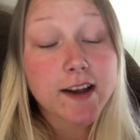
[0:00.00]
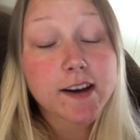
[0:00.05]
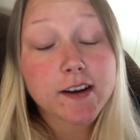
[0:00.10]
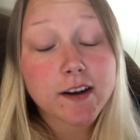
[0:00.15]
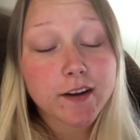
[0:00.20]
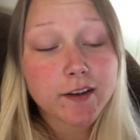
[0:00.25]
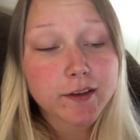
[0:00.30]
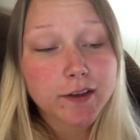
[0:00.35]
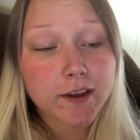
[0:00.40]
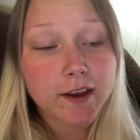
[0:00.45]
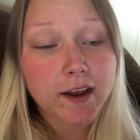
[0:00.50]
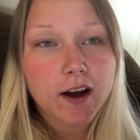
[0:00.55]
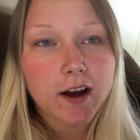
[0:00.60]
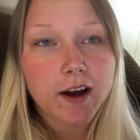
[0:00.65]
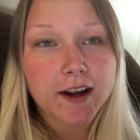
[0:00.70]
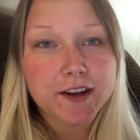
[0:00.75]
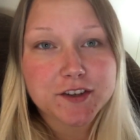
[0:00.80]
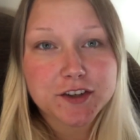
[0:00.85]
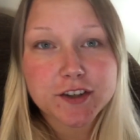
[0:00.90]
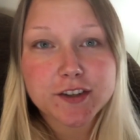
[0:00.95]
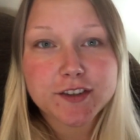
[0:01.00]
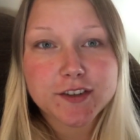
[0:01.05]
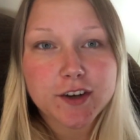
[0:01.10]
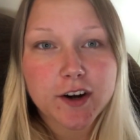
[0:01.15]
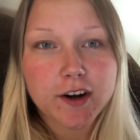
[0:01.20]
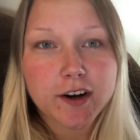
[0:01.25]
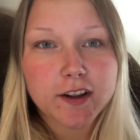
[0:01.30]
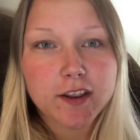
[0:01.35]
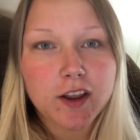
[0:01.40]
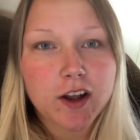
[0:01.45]
And another thing, I just
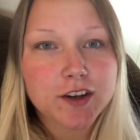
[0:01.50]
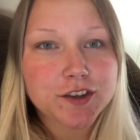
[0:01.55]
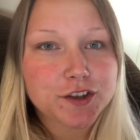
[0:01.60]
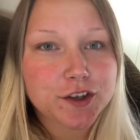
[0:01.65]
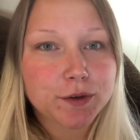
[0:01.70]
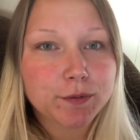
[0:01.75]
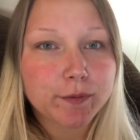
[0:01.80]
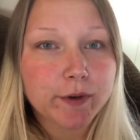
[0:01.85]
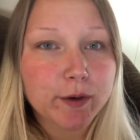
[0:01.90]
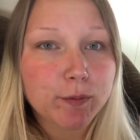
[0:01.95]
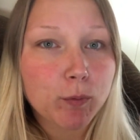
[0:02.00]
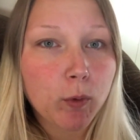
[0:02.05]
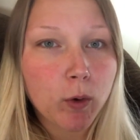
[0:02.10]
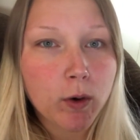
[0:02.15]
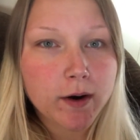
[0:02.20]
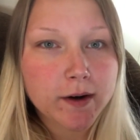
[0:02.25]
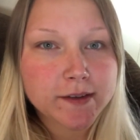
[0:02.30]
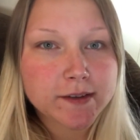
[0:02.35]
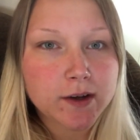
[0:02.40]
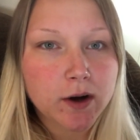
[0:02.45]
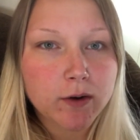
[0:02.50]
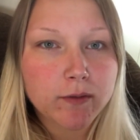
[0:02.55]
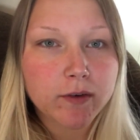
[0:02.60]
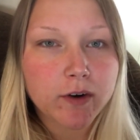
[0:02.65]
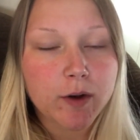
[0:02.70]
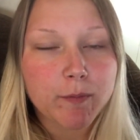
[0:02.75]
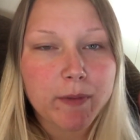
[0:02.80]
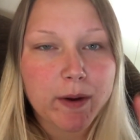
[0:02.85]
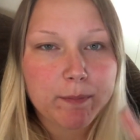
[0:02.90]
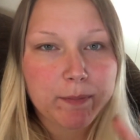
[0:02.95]
started launching rewards
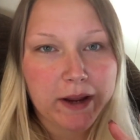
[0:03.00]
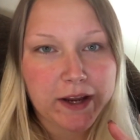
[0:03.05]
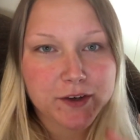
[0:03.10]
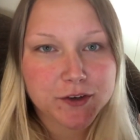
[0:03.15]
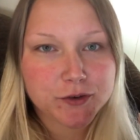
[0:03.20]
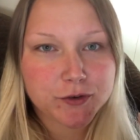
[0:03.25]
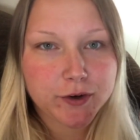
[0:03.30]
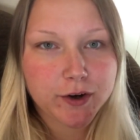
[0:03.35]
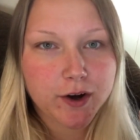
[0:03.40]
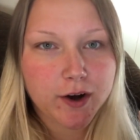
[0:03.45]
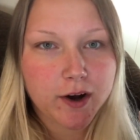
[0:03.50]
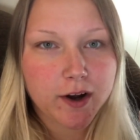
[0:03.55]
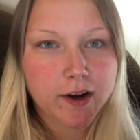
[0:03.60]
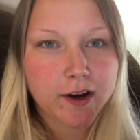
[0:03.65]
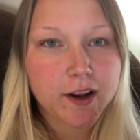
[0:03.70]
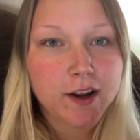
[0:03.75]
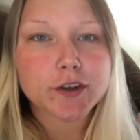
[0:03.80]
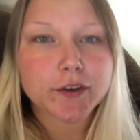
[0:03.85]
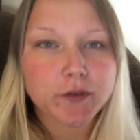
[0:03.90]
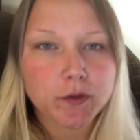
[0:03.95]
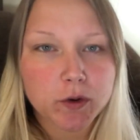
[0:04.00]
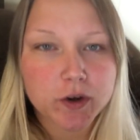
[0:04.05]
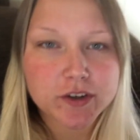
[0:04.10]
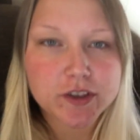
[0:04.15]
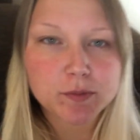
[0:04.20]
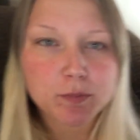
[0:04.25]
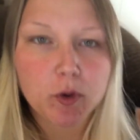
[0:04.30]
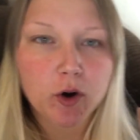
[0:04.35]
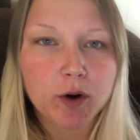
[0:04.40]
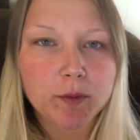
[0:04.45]
over on my Patreon. So if you want
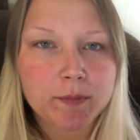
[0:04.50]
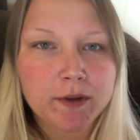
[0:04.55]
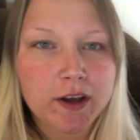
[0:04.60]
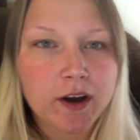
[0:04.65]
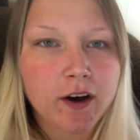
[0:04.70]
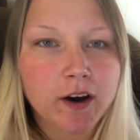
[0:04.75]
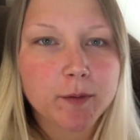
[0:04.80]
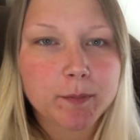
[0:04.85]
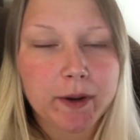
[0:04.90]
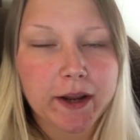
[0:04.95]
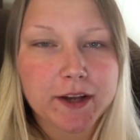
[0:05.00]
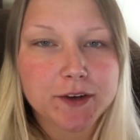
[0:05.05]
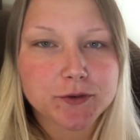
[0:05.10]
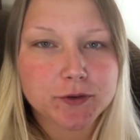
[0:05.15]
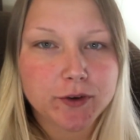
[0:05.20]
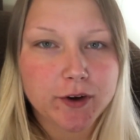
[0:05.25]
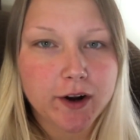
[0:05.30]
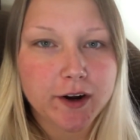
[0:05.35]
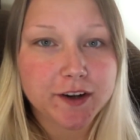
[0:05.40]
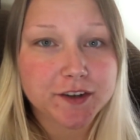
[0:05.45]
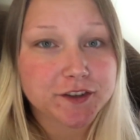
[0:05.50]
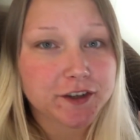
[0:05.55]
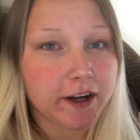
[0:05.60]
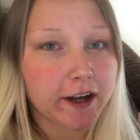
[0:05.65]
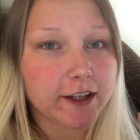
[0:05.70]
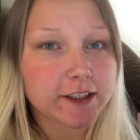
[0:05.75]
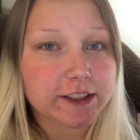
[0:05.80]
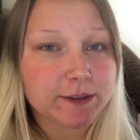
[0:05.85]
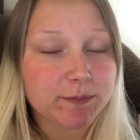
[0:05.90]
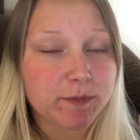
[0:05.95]
to support me on Patreon and
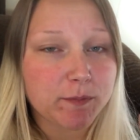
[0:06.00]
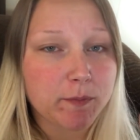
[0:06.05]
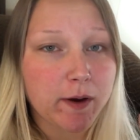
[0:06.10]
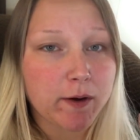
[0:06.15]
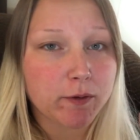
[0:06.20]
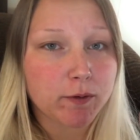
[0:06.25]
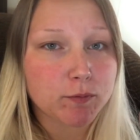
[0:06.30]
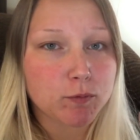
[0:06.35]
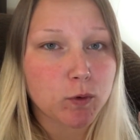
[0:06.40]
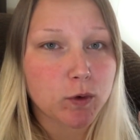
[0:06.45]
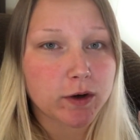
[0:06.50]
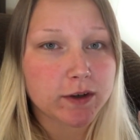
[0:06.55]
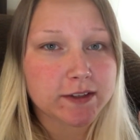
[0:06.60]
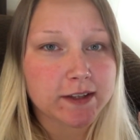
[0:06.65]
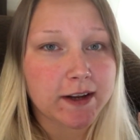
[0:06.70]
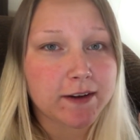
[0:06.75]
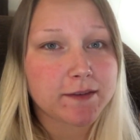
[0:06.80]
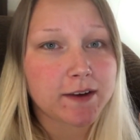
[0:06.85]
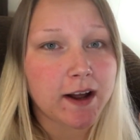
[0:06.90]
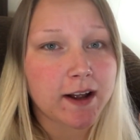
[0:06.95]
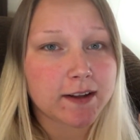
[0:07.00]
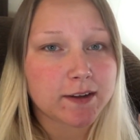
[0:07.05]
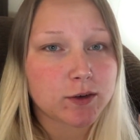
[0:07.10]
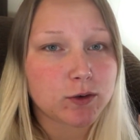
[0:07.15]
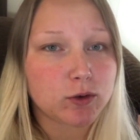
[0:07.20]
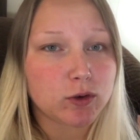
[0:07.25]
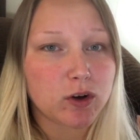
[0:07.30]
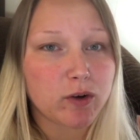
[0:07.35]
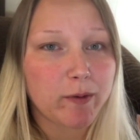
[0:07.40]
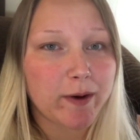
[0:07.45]
check out some of my rewards, I've got
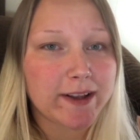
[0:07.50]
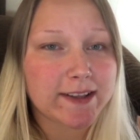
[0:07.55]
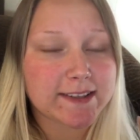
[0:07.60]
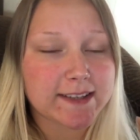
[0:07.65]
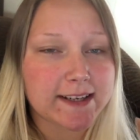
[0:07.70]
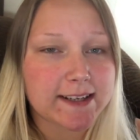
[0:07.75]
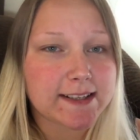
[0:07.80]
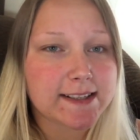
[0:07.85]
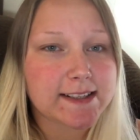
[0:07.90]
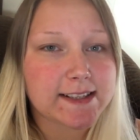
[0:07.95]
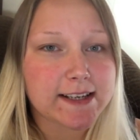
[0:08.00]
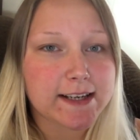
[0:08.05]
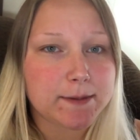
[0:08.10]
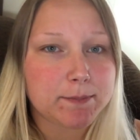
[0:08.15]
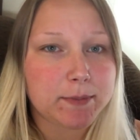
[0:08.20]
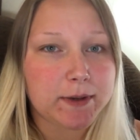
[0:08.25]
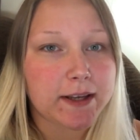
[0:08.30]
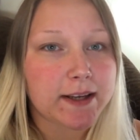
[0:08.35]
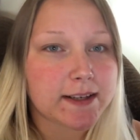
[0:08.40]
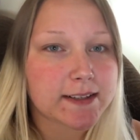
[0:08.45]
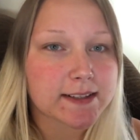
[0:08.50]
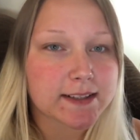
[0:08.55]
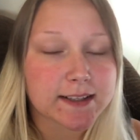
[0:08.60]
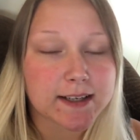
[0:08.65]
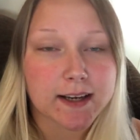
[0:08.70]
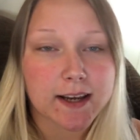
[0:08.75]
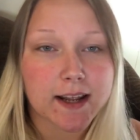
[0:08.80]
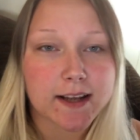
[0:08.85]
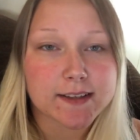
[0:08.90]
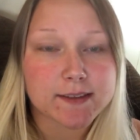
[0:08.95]
cool ones like sneak peeks
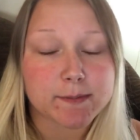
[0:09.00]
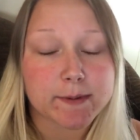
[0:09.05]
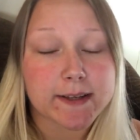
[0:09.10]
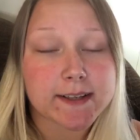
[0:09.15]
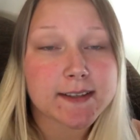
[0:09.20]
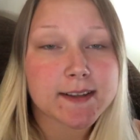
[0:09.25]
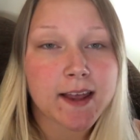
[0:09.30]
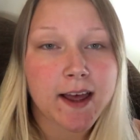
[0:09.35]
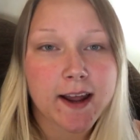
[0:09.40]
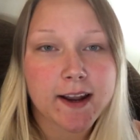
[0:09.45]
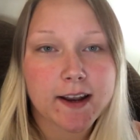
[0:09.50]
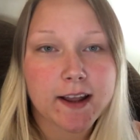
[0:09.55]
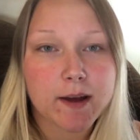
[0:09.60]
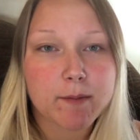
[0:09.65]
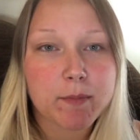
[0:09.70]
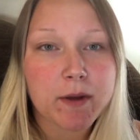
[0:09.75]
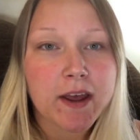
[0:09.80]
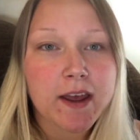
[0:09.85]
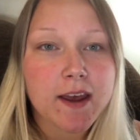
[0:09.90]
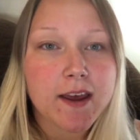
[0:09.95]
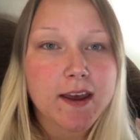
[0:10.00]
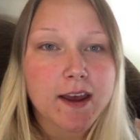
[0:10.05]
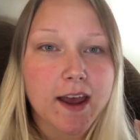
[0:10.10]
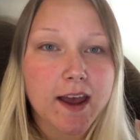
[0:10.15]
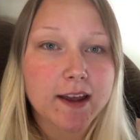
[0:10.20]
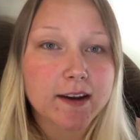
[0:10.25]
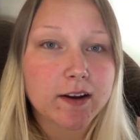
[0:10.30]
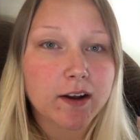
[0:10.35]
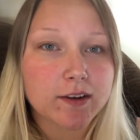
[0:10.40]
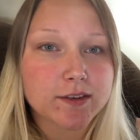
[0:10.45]
into next week's lineup
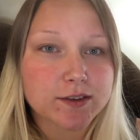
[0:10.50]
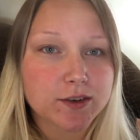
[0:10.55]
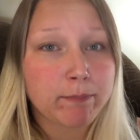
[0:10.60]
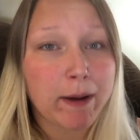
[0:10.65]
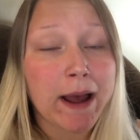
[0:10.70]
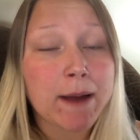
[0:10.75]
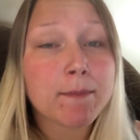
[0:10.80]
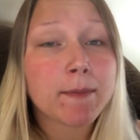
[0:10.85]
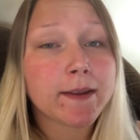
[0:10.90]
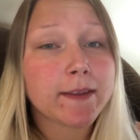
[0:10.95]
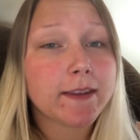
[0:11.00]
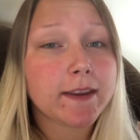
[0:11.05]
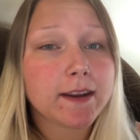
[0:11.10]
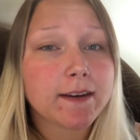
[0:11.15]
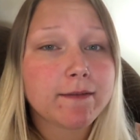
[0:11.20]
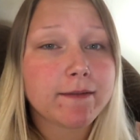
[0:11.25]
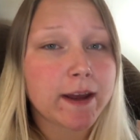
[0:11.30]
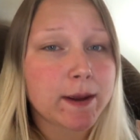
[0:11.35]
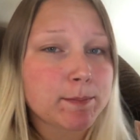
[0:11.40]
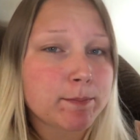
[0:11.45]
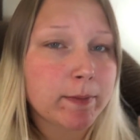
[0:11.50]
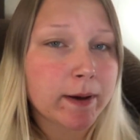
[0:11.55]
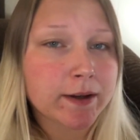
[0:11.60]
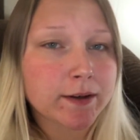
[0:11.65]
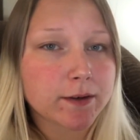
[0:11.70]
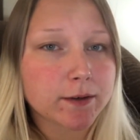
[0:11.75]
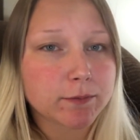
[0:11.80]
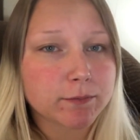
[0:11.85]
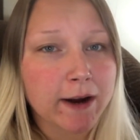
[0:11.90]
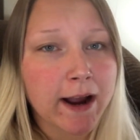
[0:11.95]
and also bi-monthly vape
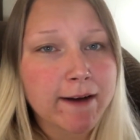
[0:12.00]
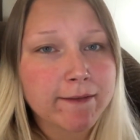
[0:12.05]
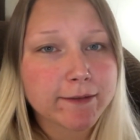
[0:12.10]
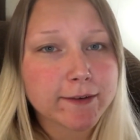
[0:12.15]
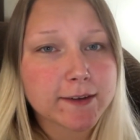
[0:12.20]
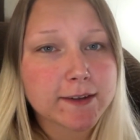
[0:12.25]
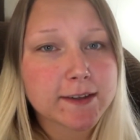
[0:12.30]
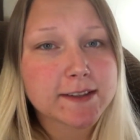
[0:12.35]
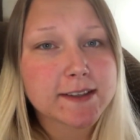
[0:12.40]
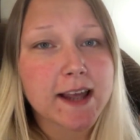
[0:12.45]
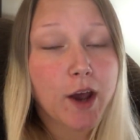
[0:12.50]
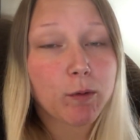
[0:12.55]
bundle raffles.